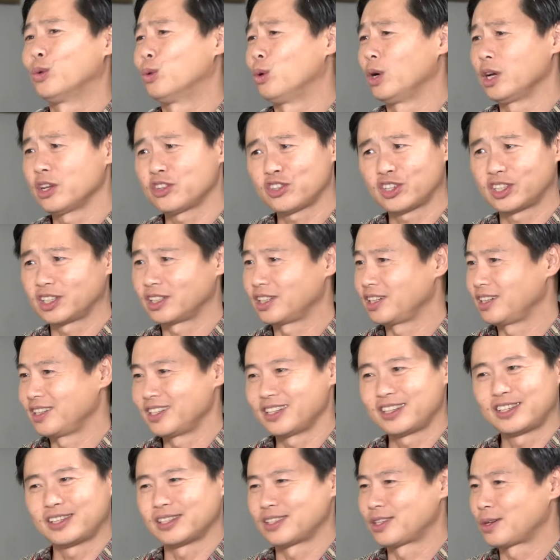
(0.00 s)

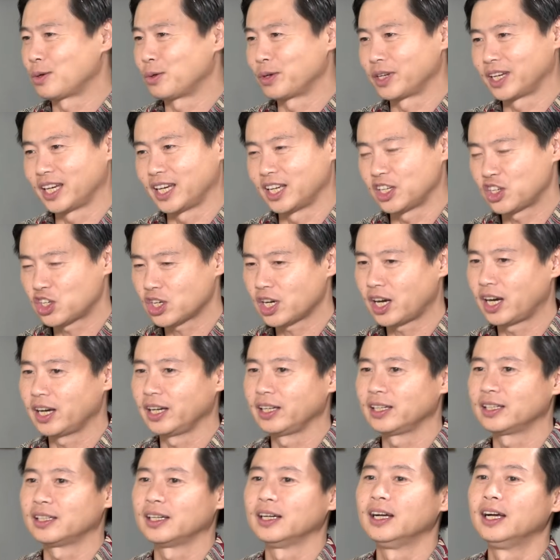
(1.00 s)
Westerners just don't get
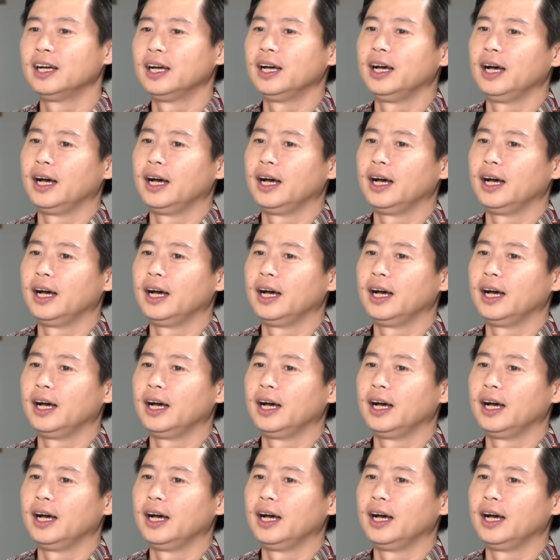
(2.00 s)
China.